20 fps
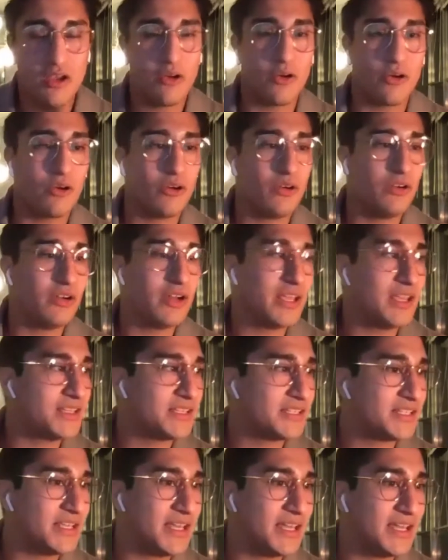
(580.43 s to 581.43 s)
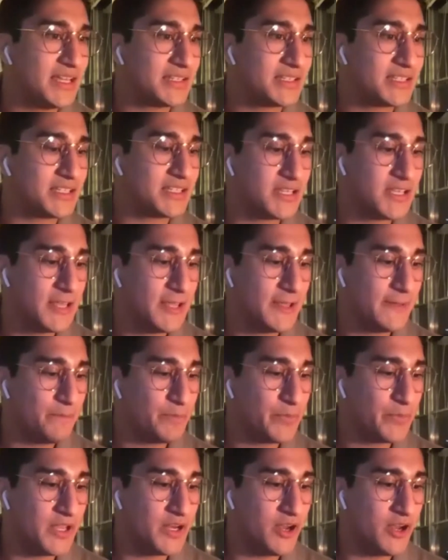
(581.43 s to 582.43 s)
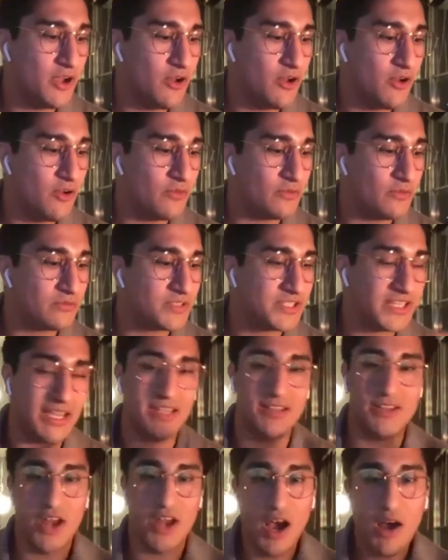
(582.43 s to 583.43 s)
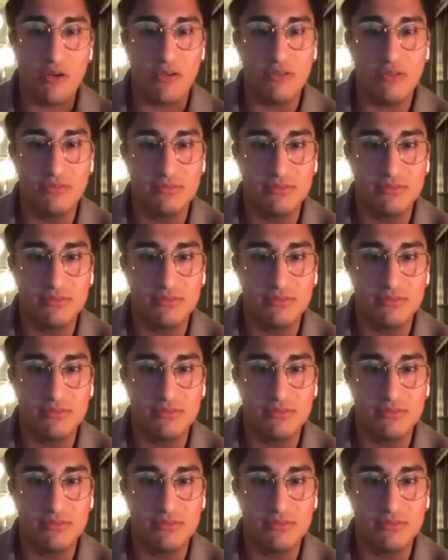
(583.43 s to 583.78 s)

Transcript: Or is it saying no,